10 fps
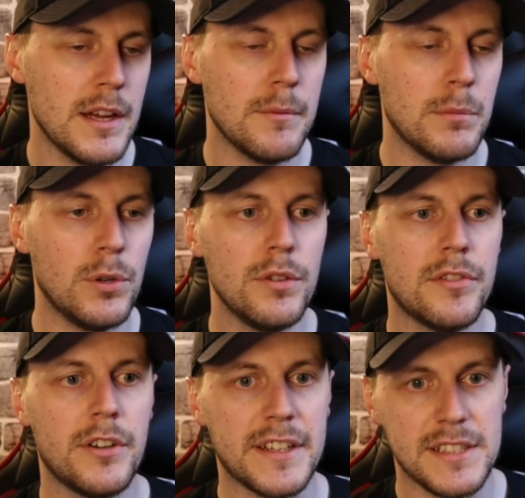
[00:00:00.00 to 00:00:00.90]
maneuver
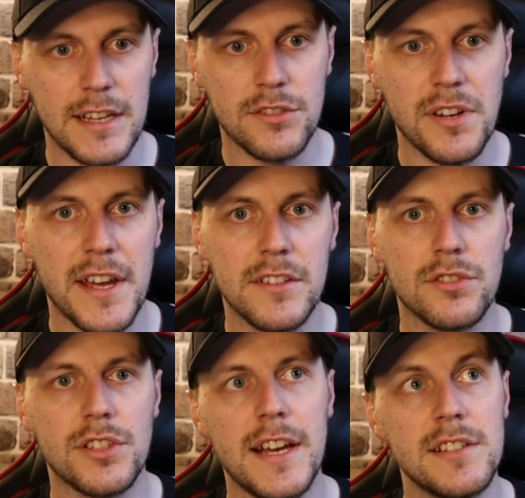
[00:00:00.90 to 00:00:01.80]
and accessory
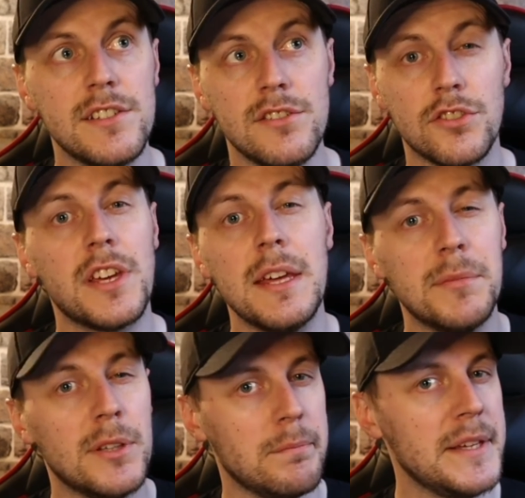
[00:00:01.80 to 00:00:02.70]
exercises and just keeping
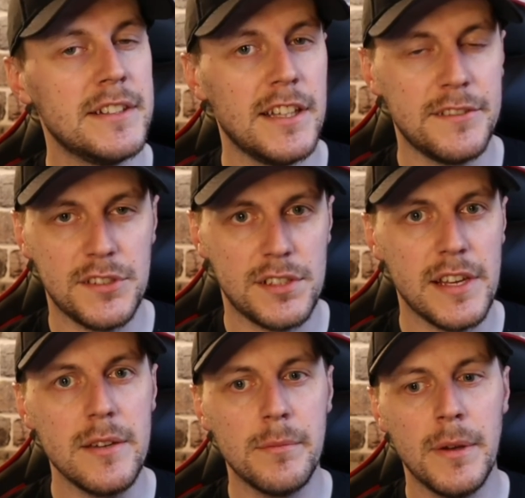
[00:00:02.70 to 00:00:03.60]
the main lifts the
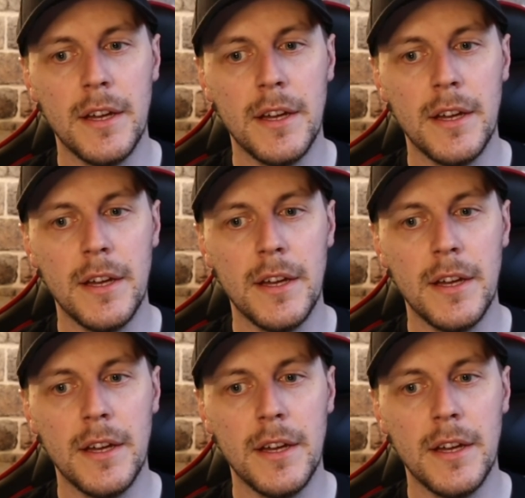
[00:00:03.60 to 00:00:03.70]
same.